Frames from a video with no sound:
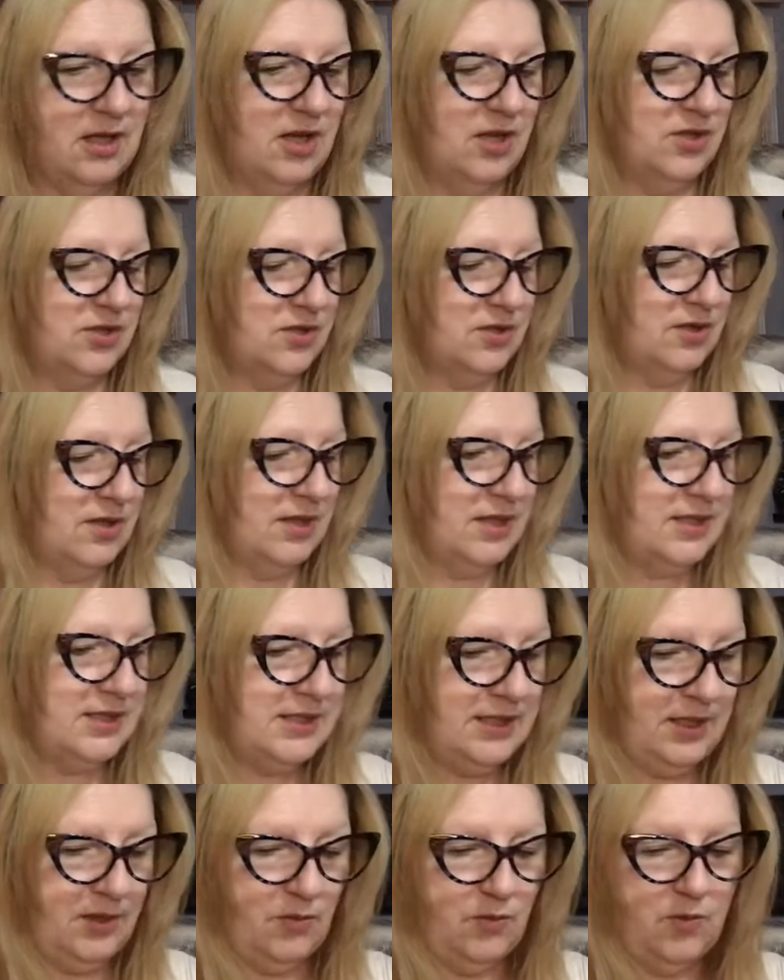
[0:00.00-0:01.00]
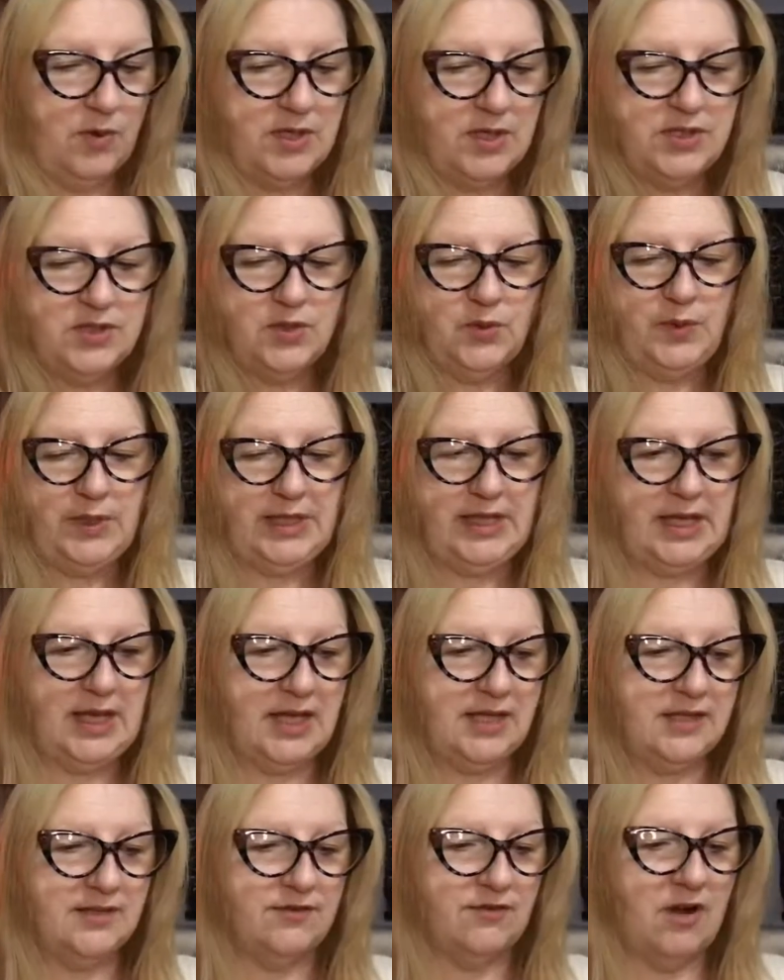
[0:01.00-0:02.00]
So let's see, what do we
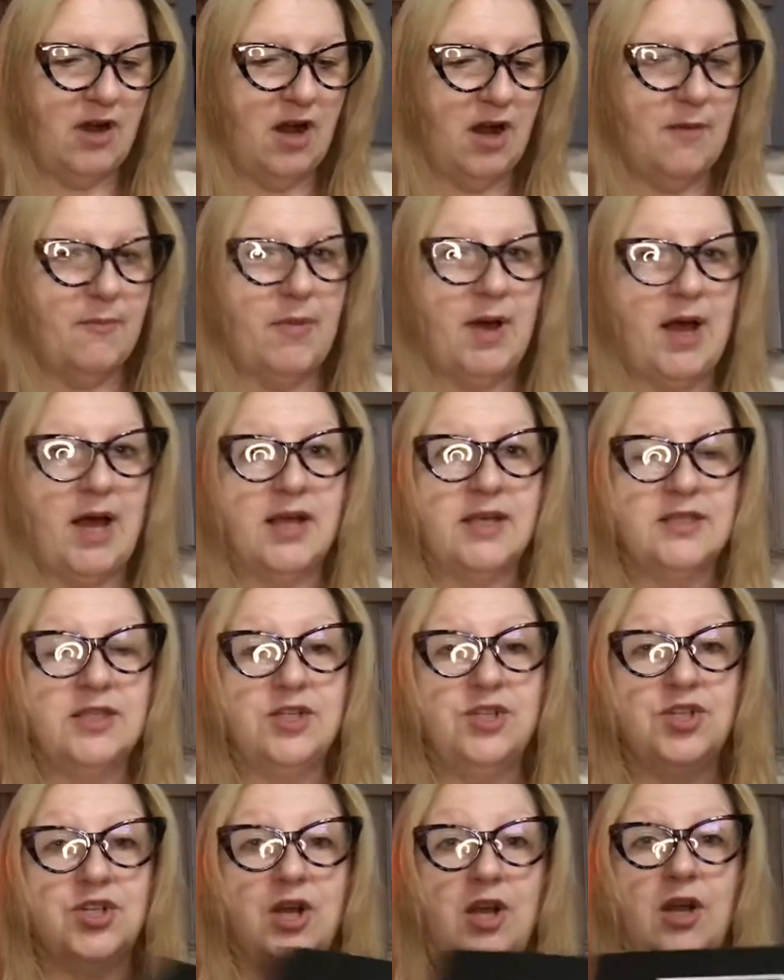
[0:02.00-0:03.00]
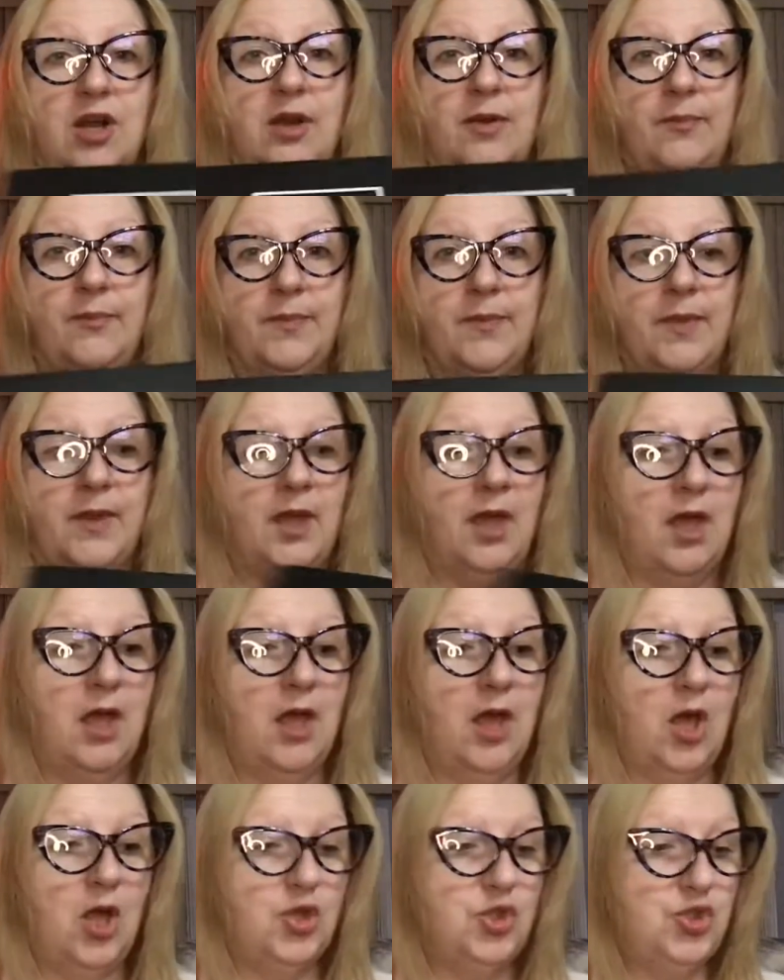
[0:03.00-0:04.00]
get for our Boxy Charm
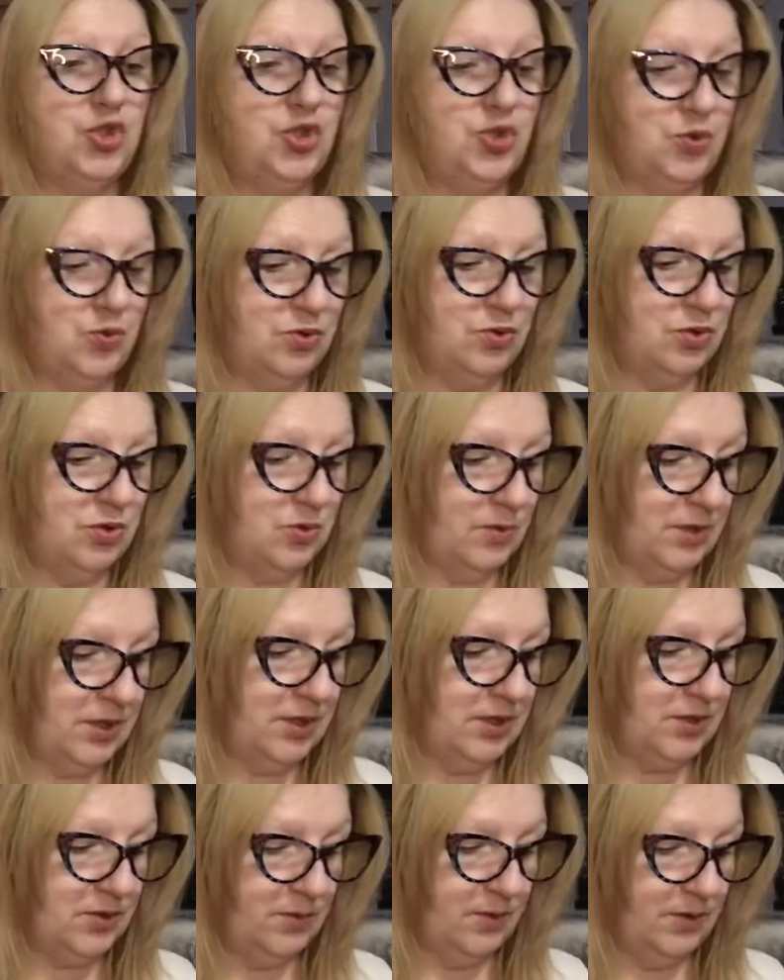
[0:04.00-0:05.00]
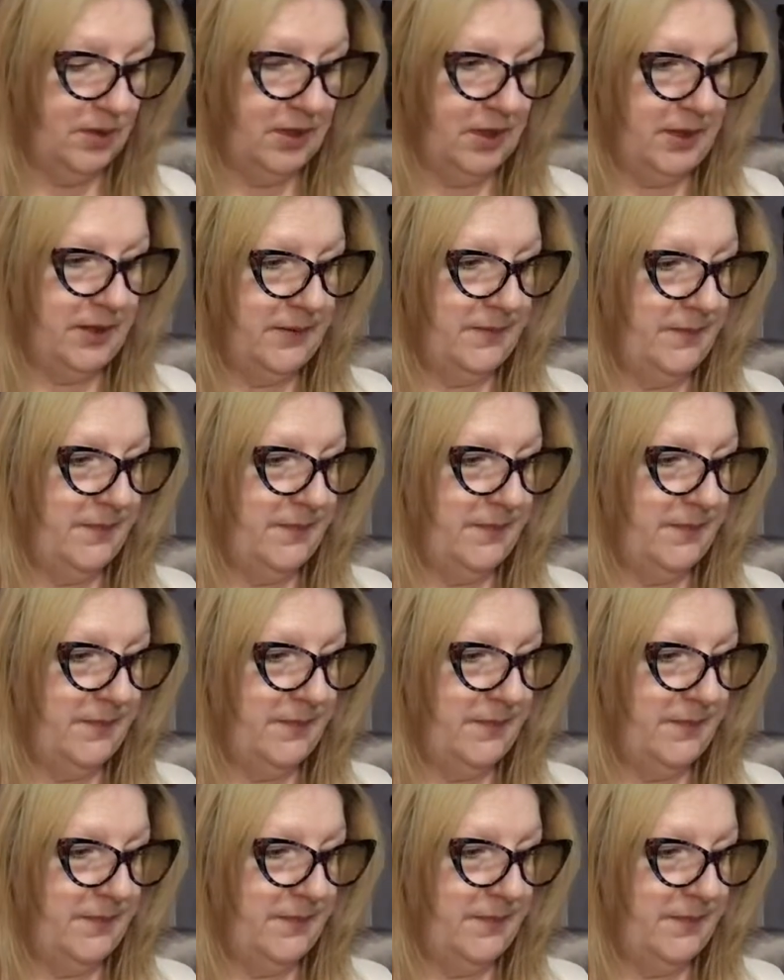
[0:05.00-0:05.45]
June 2020?